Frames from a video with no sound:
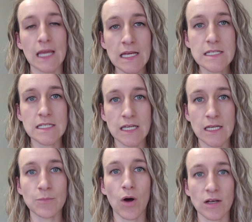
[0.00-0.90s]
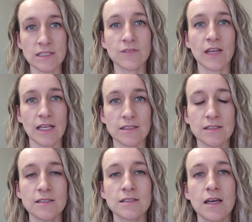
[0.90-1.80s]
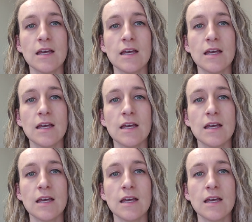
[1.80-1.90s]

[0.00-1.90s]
18 positive cases,